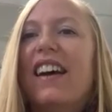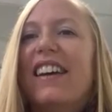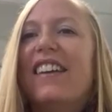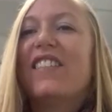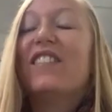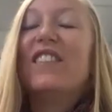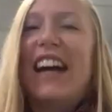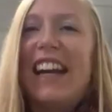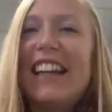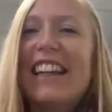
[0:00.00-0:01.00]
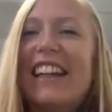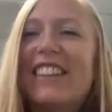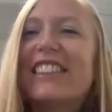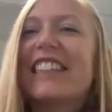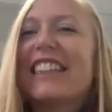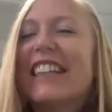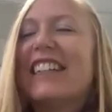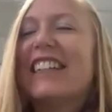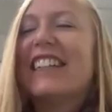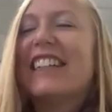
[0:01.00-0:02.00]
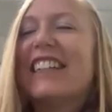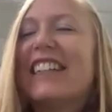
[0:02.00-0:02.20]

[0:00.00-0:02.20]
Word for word: Right, like just get a taste of it.